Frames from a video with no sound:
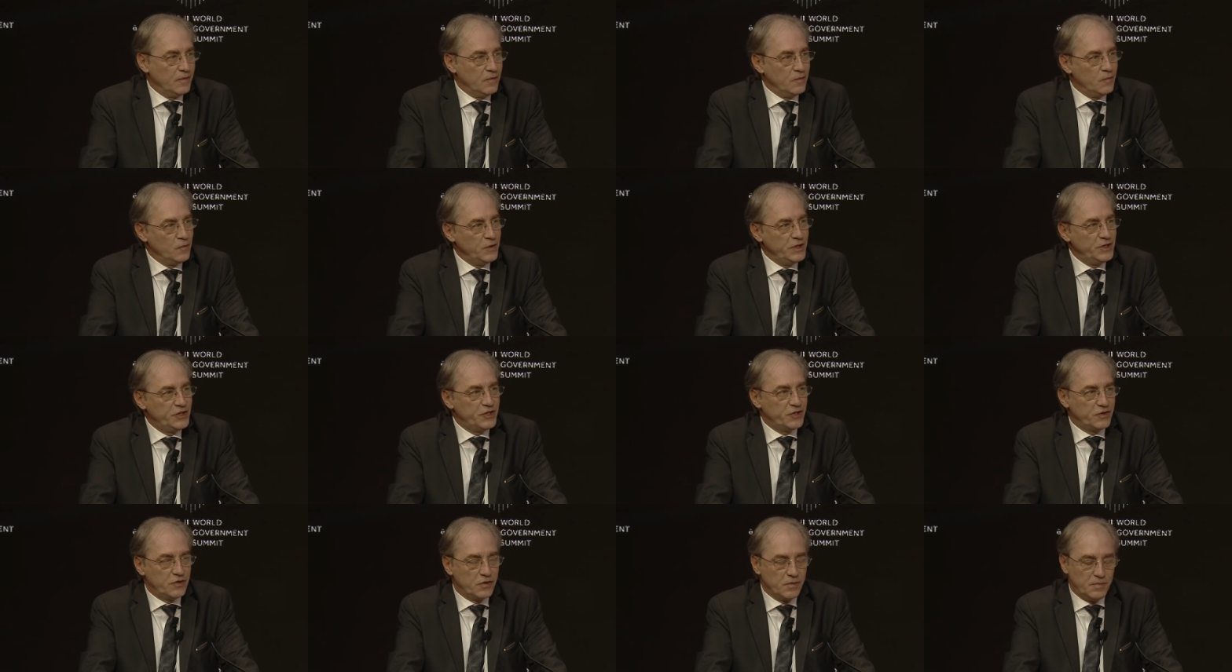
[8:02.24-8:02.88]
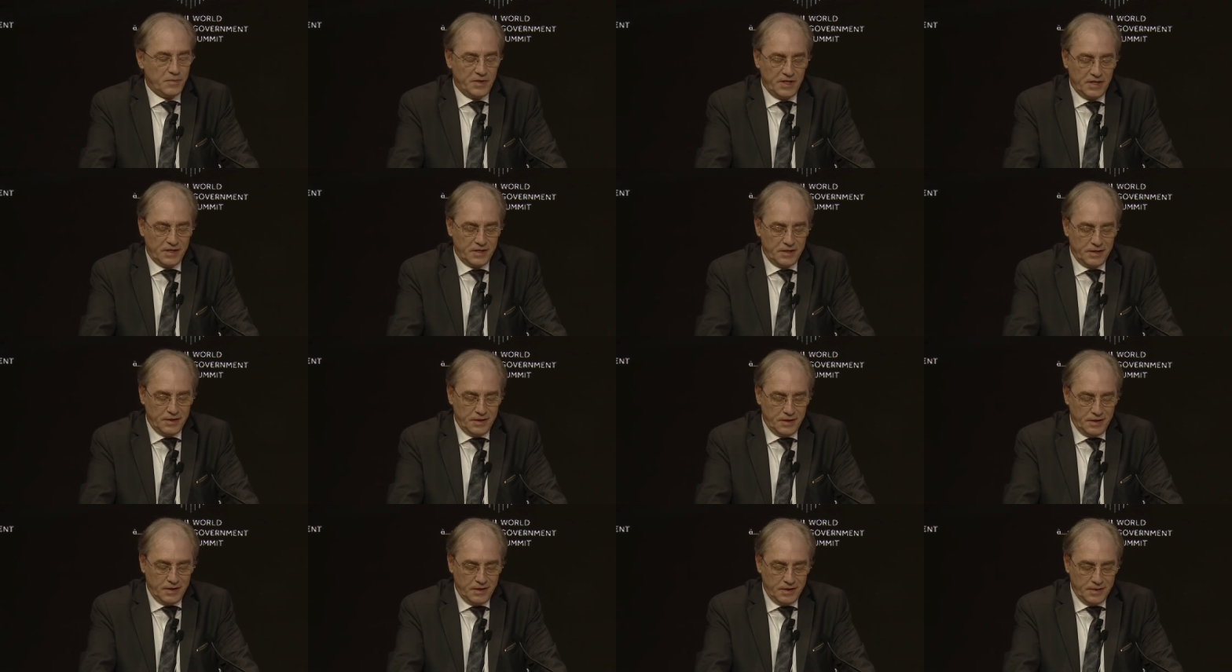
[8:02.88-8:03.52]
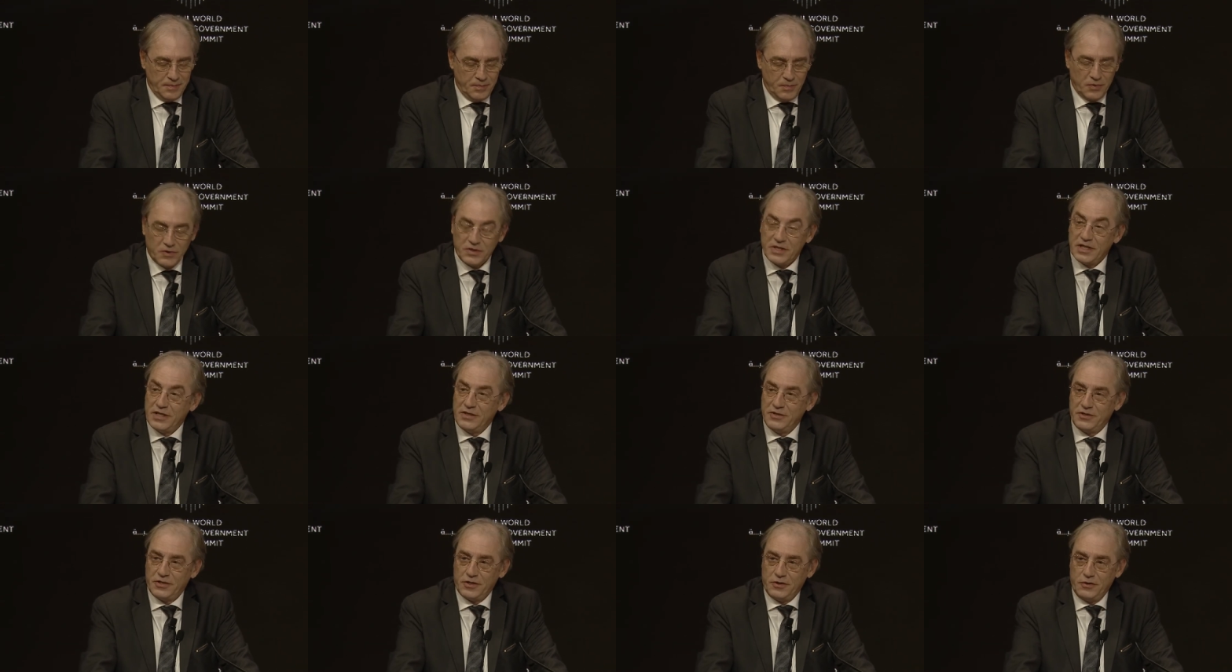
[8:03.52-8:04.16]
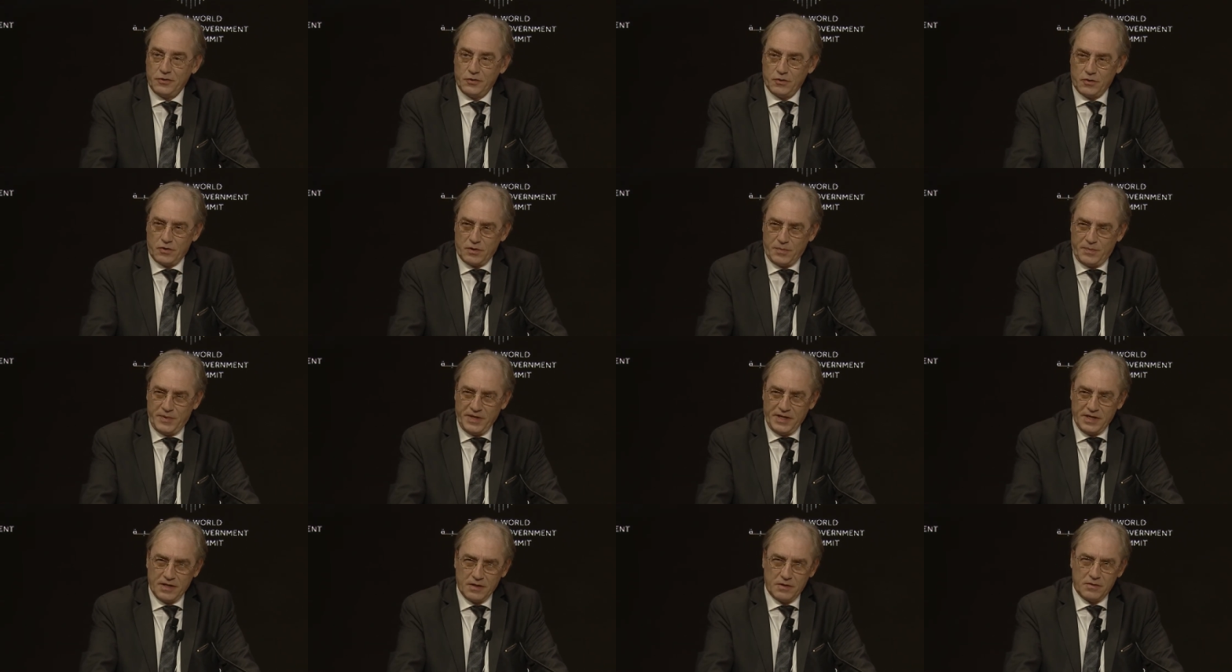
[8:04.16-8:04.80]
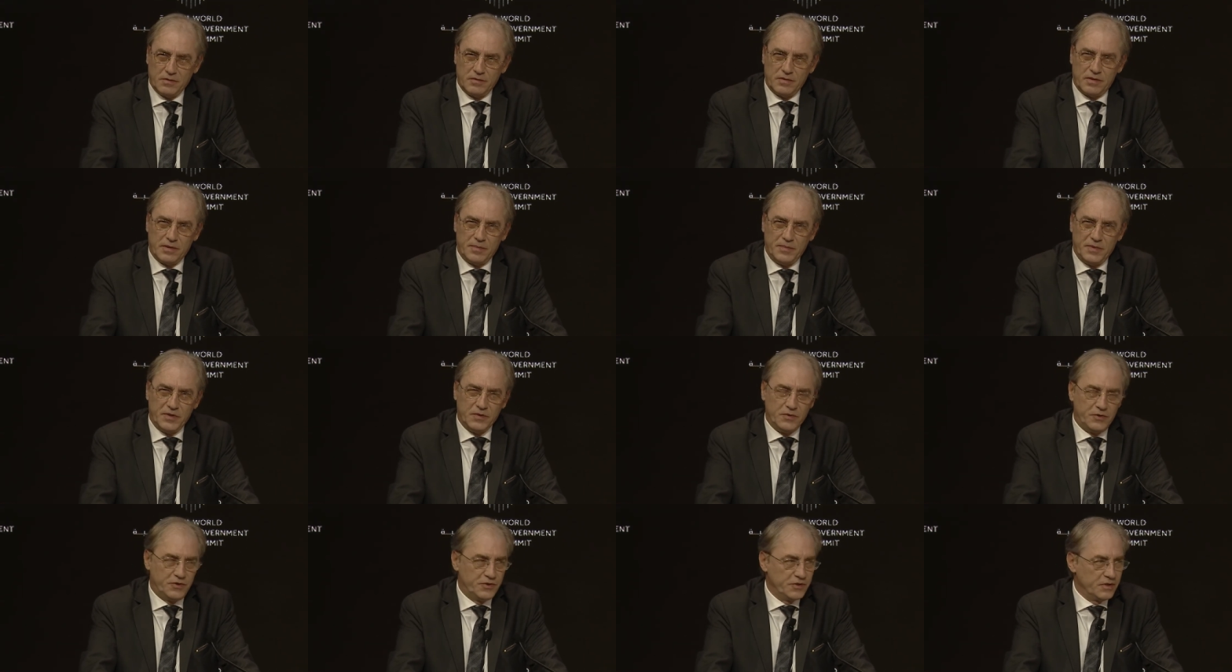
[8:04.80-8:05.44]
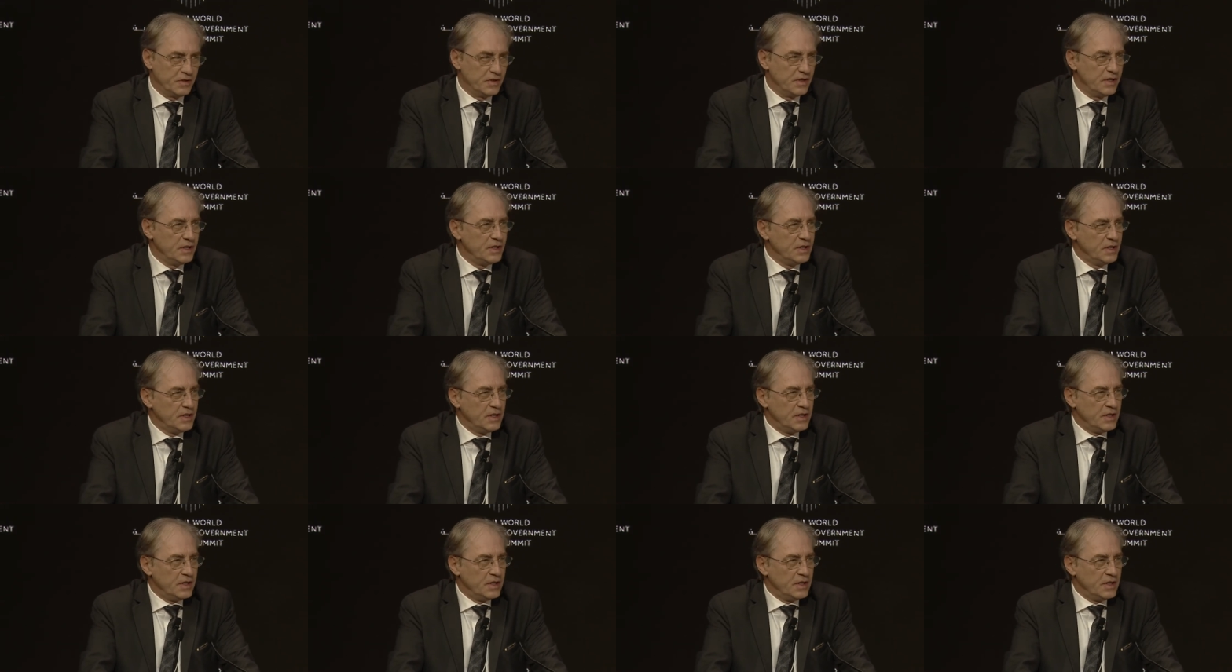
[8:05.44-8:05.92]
which could be the potential European contribution.